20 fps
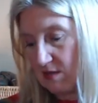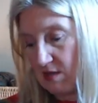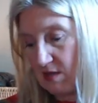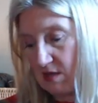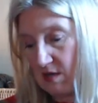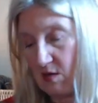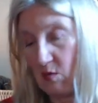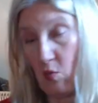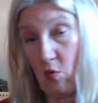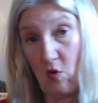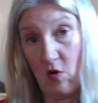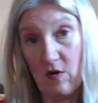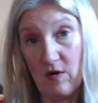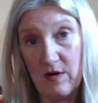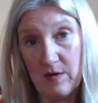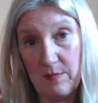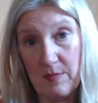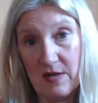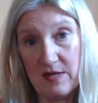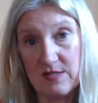the
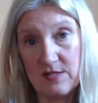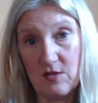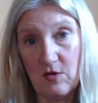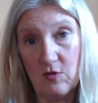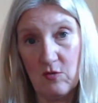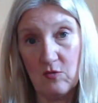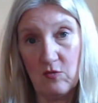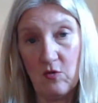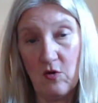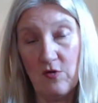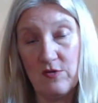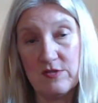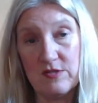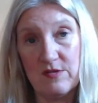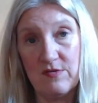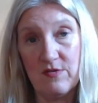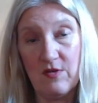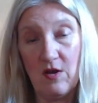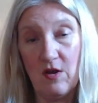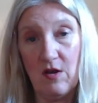ward by Sloane
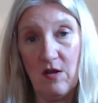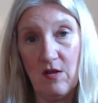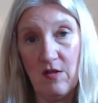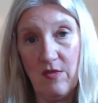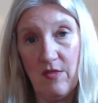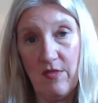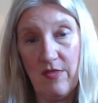Rosenthal.